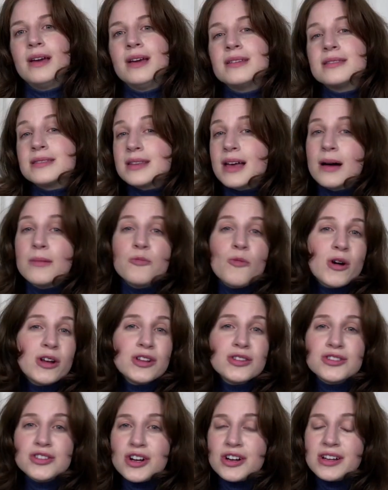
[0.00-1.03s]
Some want
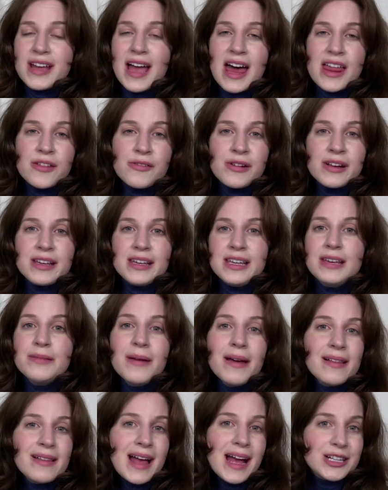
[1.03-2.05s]
to start gathering
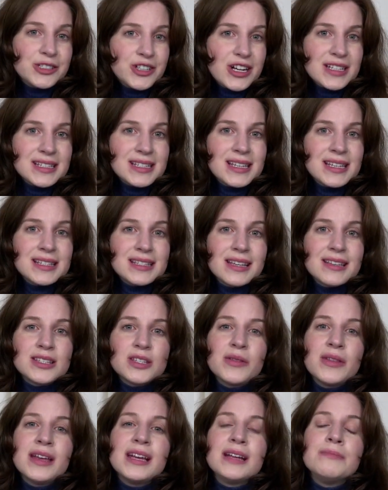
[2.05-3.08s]
email addresses so
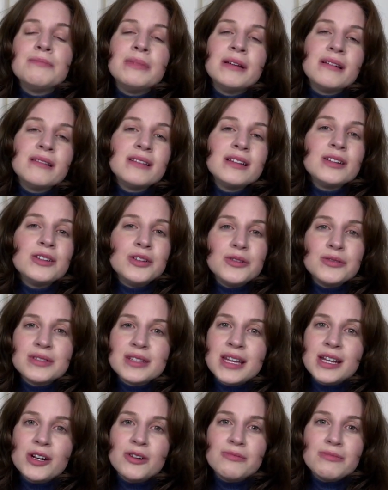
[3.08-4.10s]
they can build a
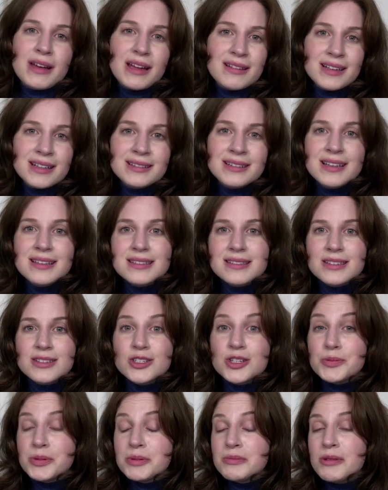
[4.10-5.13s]
newsletter mailing list
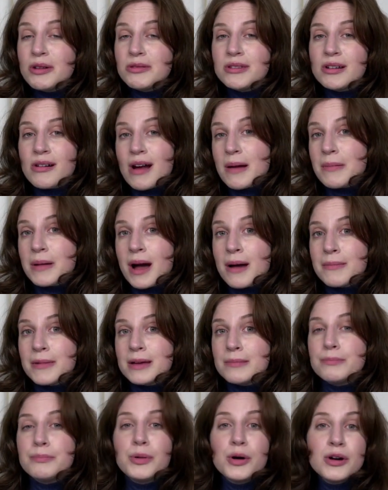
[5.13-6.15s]
to promote their
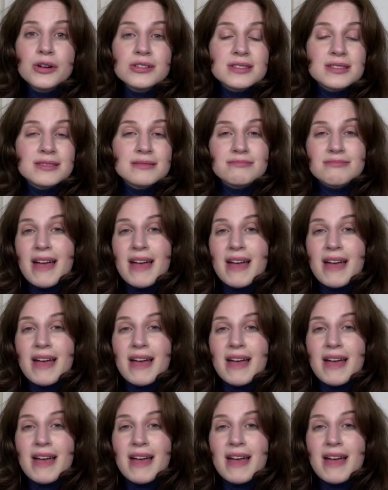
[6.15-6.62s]
upcoming books,